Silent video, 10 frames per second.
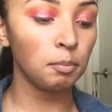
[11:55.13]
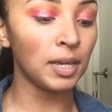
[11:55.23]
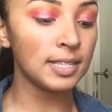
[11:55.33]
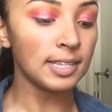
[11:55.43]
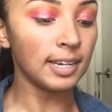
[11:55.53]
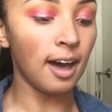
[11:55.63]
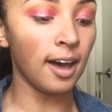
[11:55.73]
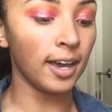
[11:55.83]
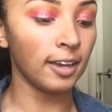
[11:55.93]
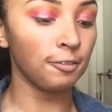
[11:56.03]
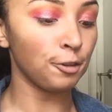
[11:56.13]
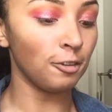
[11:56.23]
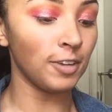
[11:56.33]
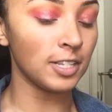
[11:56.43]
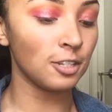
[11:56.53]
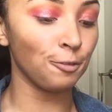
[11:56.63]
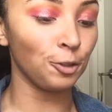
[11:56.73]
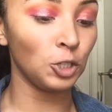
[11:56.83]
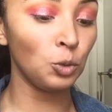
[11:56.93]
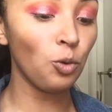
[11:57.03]
basic eye for a festival.
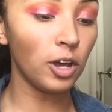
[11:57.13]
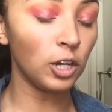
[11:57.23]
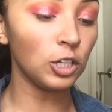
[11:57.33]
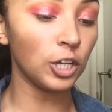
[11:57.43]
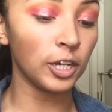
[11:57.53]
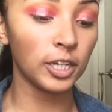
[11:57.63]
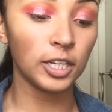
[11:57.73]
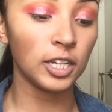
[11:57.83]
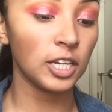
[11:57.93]
You wanna look